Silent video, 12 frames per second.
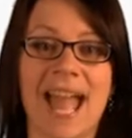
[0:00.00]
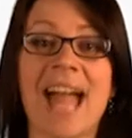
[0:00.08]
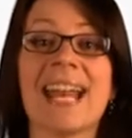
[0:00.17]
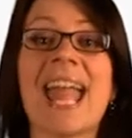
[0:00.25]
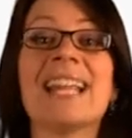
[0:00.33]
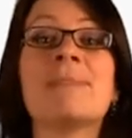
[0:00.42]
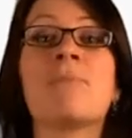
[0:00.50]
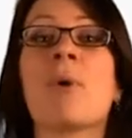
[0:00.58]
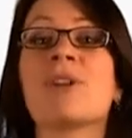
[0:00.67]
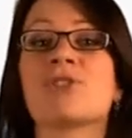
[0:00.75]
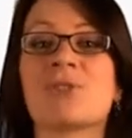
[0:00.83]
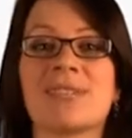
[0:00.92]
At any
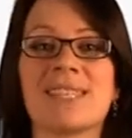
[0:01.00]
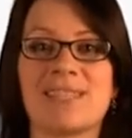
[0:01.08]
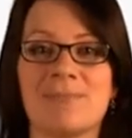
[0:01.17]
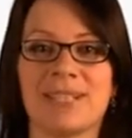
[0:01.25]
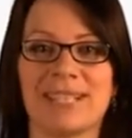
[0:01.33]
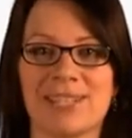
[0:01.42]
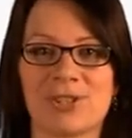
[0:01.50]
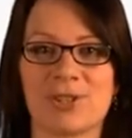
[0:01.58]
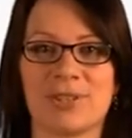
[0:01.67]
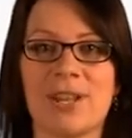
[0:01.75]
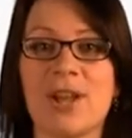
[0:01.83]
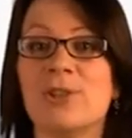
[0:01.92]
point during the
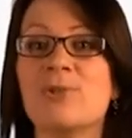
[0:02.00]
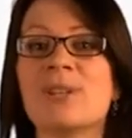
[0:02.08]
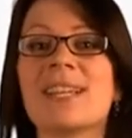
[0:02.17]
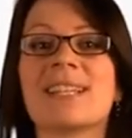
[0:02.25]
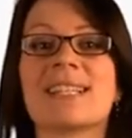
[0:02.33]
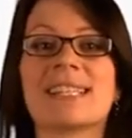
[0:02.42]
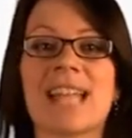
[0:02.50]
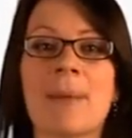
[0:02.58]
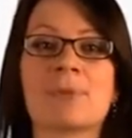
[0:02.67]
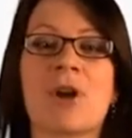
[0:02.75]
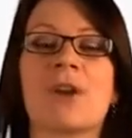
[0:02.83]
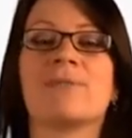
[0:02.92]
simulation, you can get a
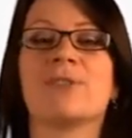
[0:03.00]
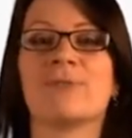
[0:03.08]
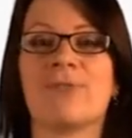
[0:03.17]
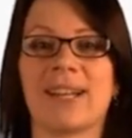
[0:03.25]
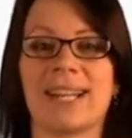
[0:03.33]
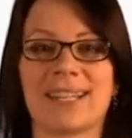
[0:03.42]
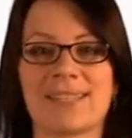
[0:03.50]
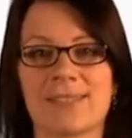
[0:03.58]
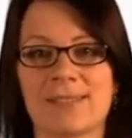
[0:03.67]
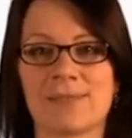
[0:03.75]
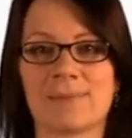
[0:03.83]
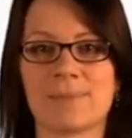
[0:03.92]
snapshot of your
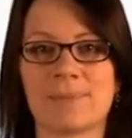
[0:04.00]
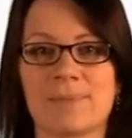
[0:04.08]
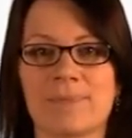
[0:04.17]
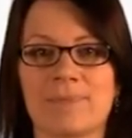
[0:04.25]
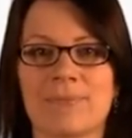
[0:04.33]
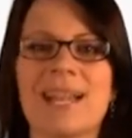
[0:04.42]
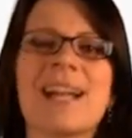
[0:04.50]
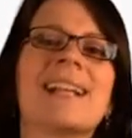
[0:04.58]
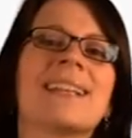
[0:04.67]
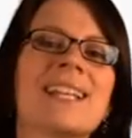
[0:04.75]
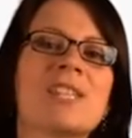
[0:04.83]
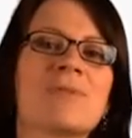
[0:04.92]
finances.
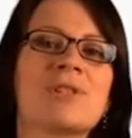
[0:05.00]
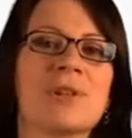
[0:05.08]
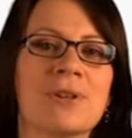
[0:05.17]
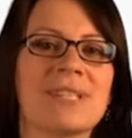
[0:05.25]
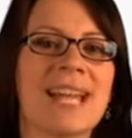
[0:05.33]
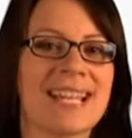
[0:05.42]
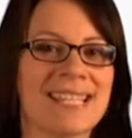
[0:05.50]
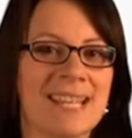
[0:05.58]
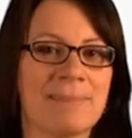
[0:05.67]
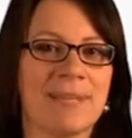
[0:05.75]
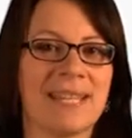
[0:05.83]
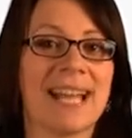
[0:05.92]
Let's return to
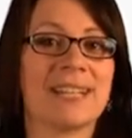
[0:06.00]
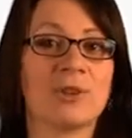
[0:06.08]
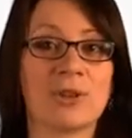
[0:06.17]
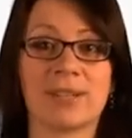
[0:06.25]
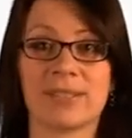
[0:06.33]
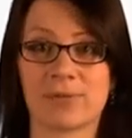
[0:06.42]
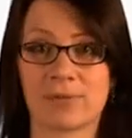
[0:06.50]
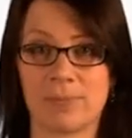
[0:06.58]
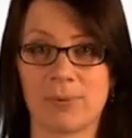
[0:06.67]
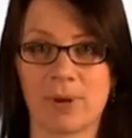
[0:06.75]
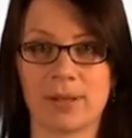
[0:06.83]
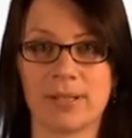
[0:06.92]
SAP and look at this
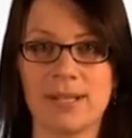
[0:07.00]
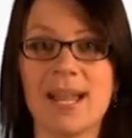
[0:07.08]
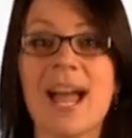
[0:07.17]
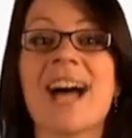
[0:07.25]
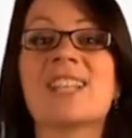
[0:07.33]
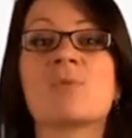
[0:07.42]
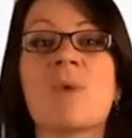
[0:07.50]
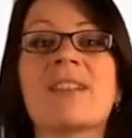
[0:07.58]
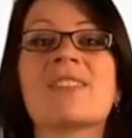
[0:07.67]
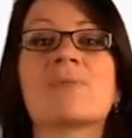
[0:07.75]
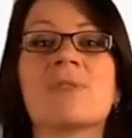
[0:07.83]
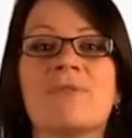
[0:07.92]
report, as
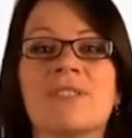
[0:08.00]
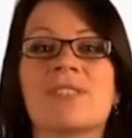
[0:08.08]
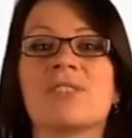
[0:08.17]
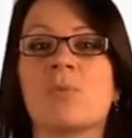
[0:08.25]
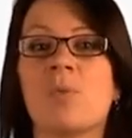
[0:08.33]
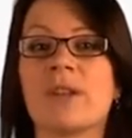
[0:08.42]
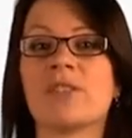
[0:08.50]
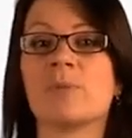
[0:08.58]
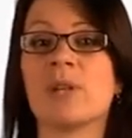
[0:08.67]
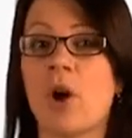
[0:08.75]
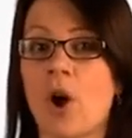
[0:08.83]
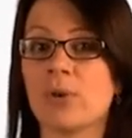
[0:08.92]
well as revisit the ones
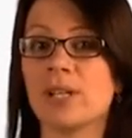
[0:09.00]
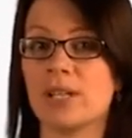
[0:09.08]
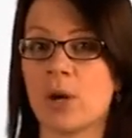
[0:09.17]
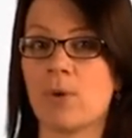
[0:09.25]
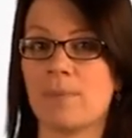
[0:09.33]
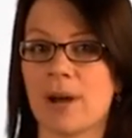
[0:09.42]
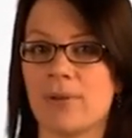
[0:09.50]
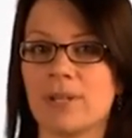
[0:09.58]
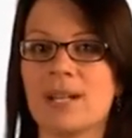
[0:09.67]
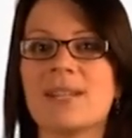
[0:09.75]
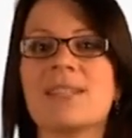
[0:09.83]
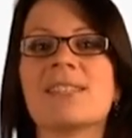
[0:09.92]
we already know about
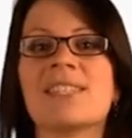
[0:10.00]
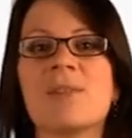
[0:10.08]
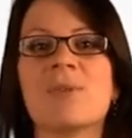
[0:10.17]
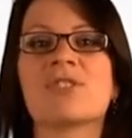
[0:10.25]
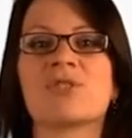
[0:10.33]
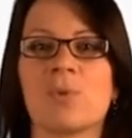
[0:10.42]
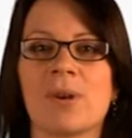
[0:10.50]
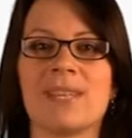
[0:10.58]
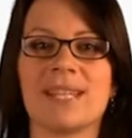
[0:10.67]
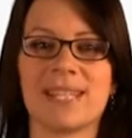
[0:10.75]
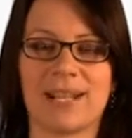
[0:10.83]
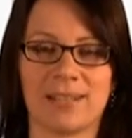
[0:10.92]
to see what story
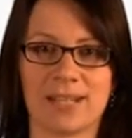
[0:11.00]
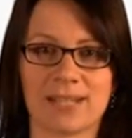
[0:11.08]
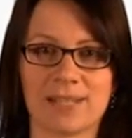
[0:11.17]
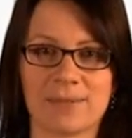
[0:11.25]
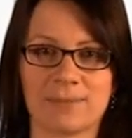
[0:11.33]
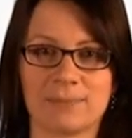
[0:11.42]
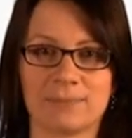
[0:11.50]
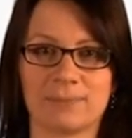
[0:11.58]
they tell us.